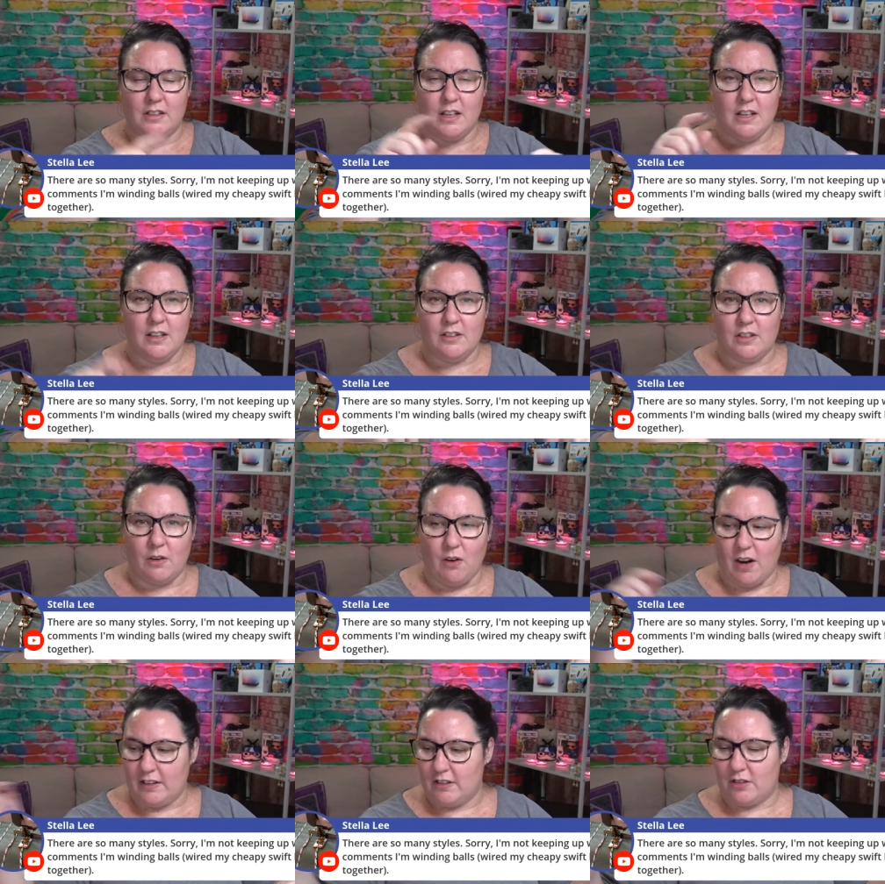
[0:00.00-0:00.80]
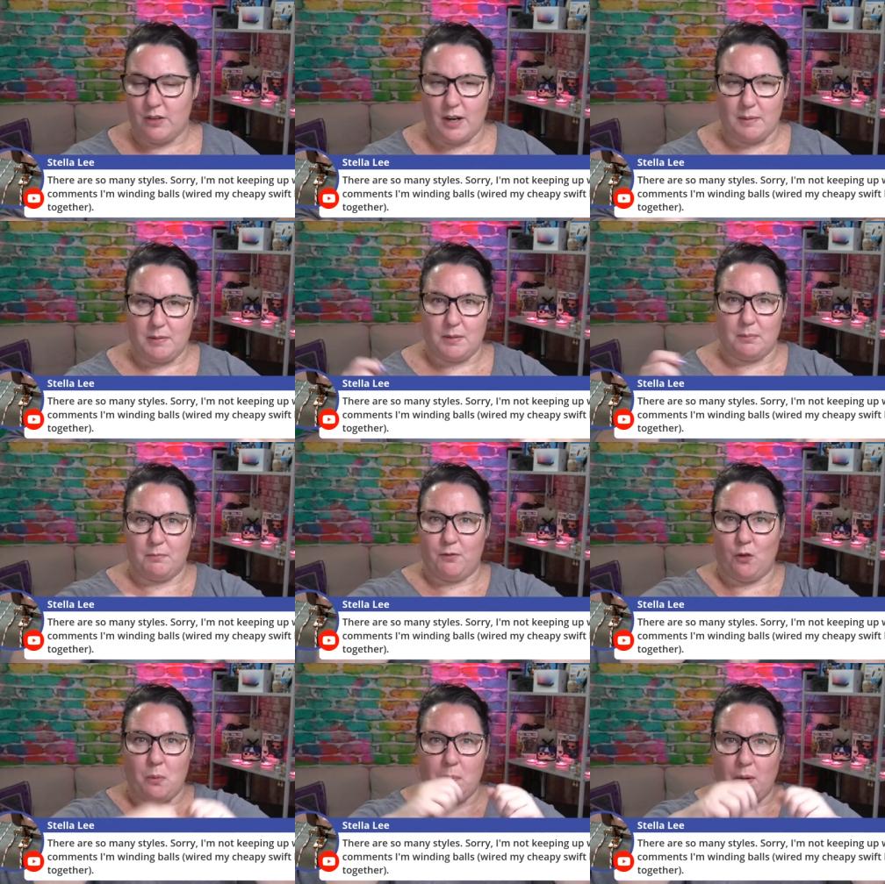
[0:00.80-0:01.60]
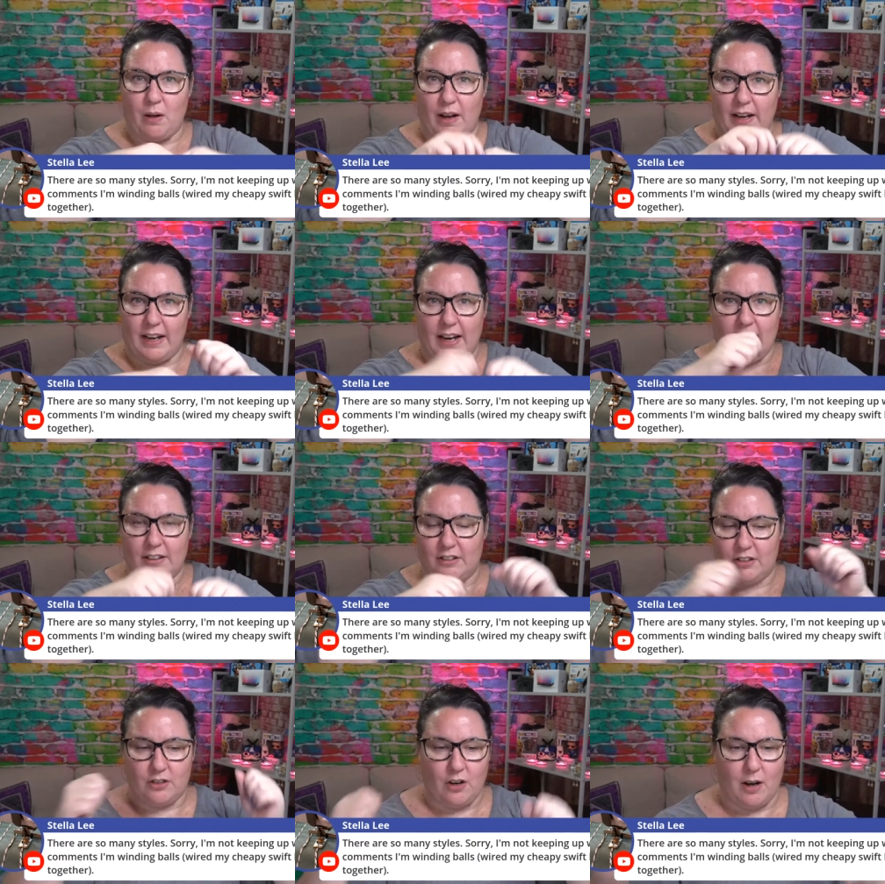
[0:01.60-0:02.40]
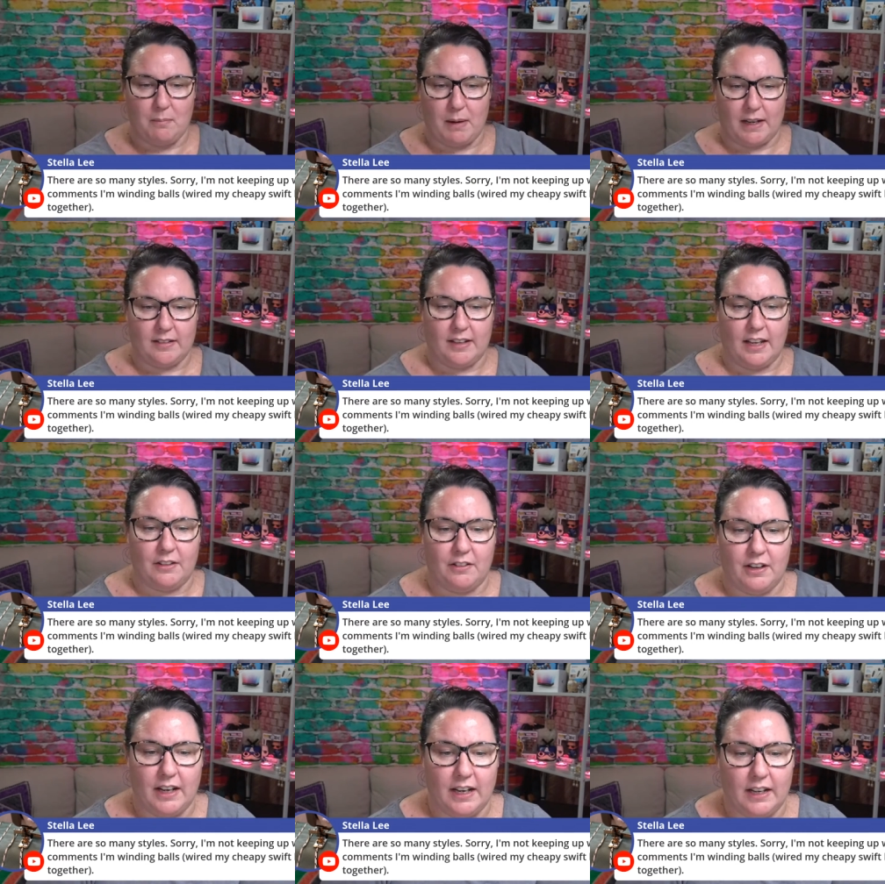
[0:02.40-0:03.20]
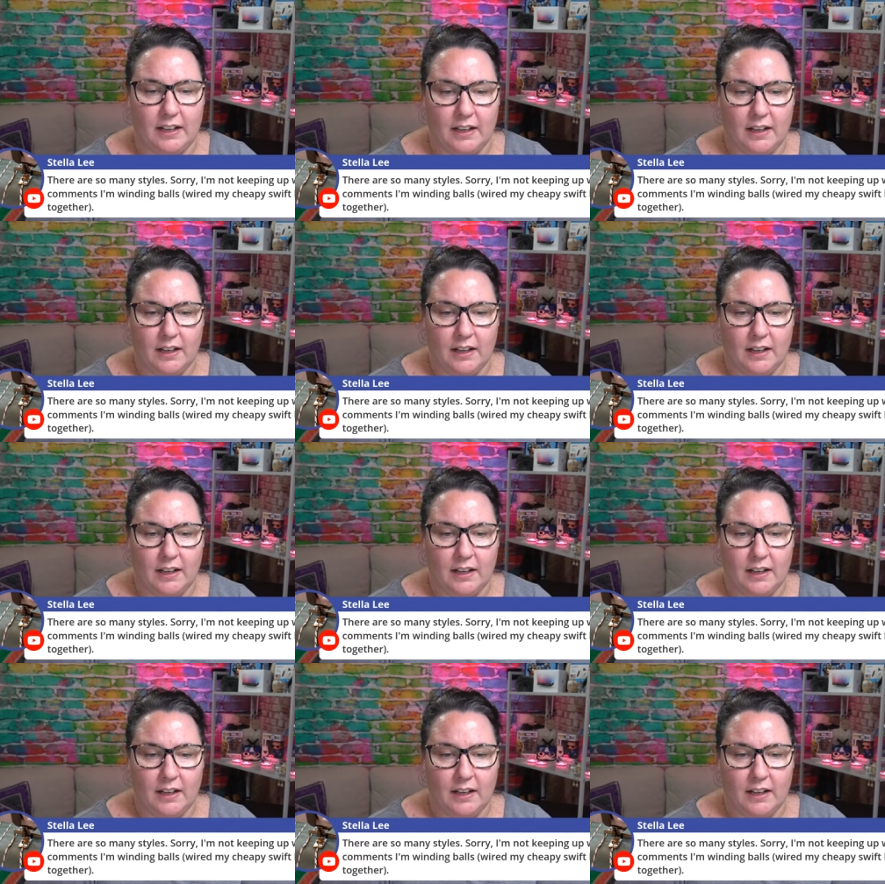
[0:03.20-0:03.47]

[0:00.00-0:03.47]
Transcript: So I just grab some four ply and just tie them back together again.